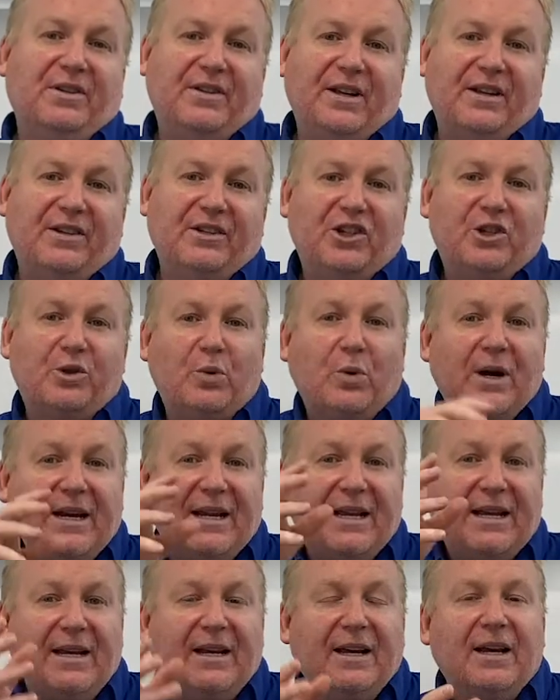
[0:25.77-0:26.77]
That's
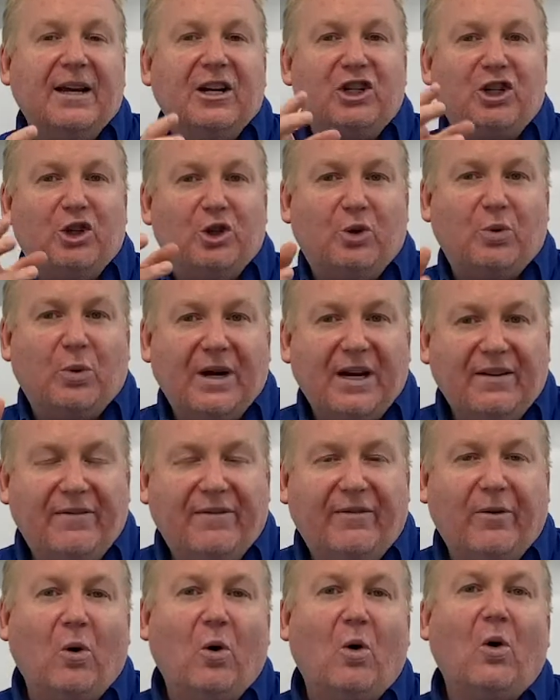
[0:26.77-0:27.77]
20,
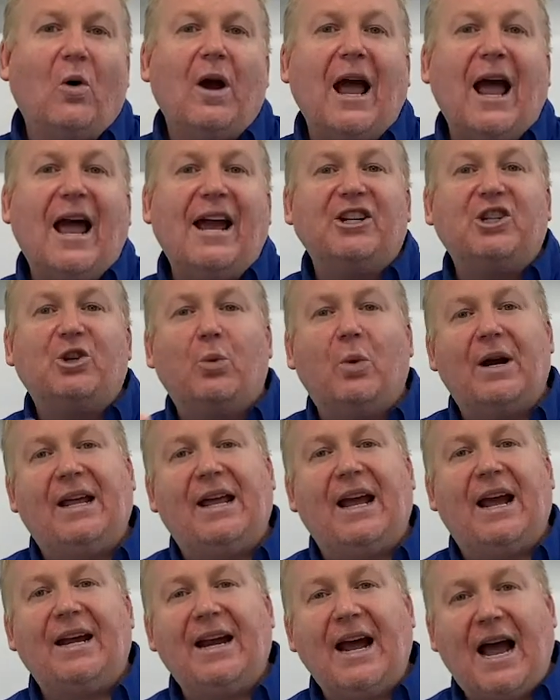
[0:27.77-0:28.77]
24 and
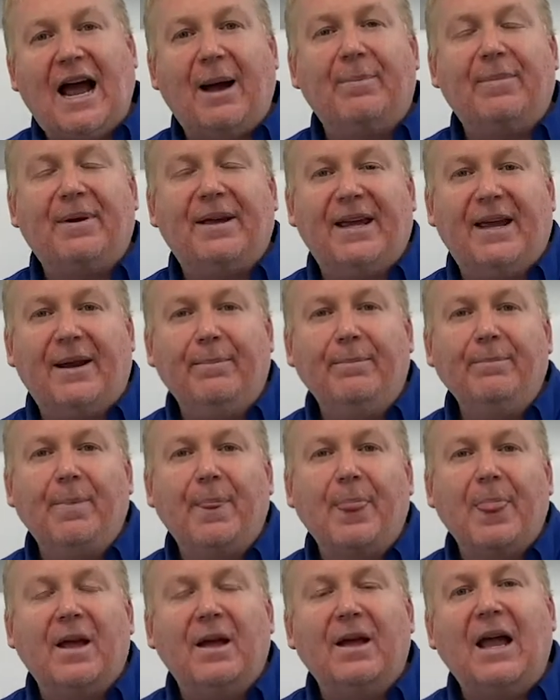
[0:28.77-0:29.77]
28 RPM.
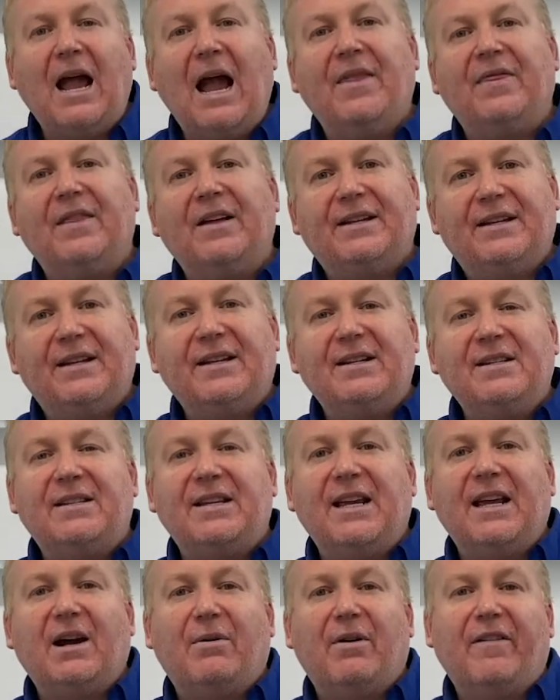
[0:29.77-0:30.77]
And the
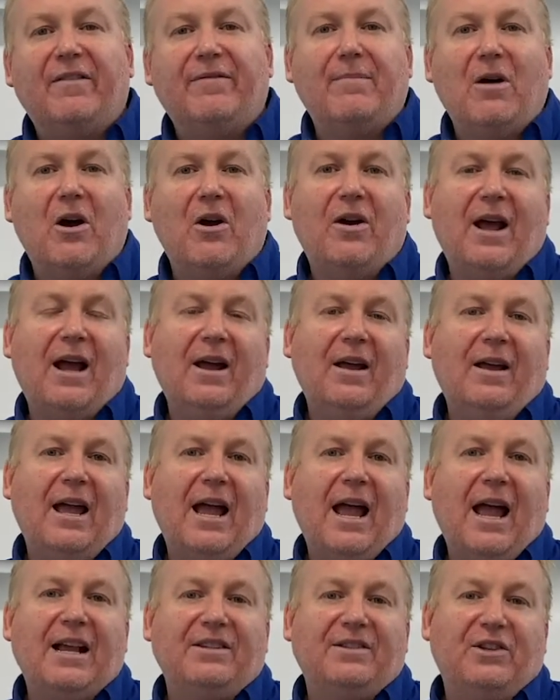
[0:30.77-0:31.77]
DCRF motor
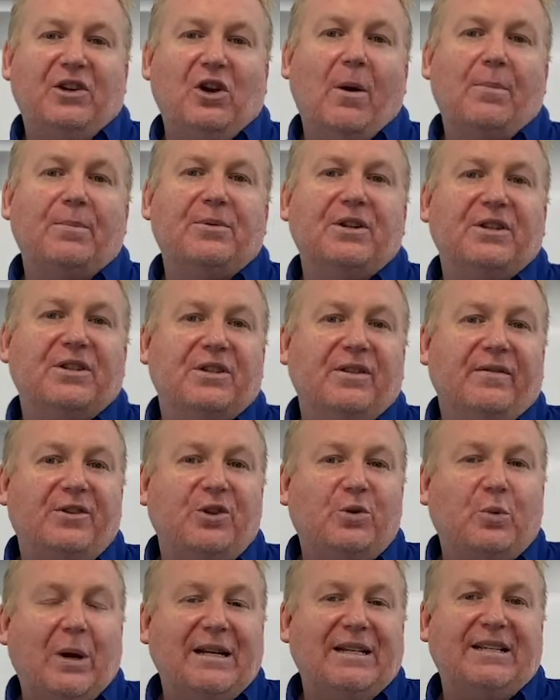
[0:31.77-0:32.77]
has the options of
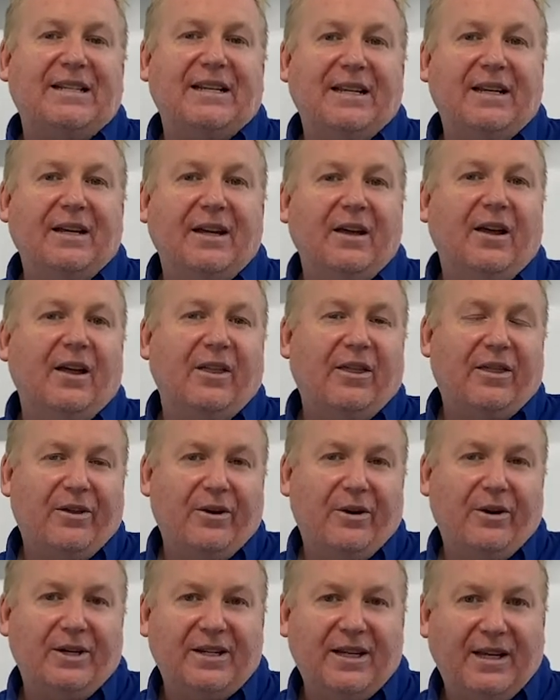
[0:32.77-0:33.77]
20,
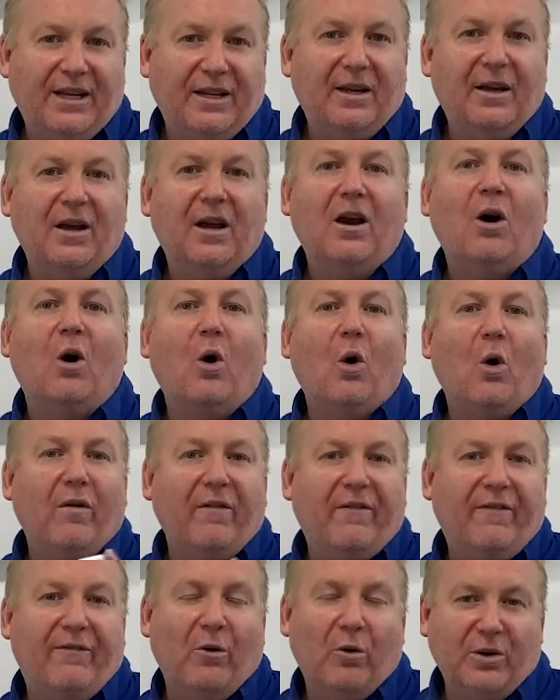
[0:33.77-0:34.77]
30 or
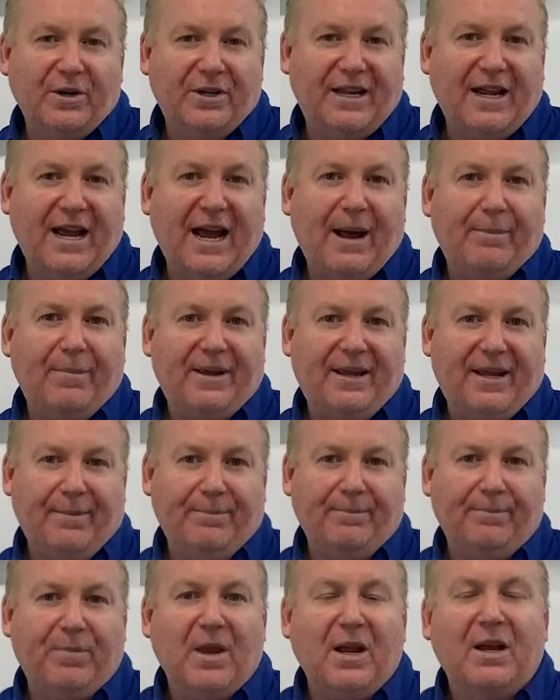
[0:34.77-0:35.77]
40 RPM.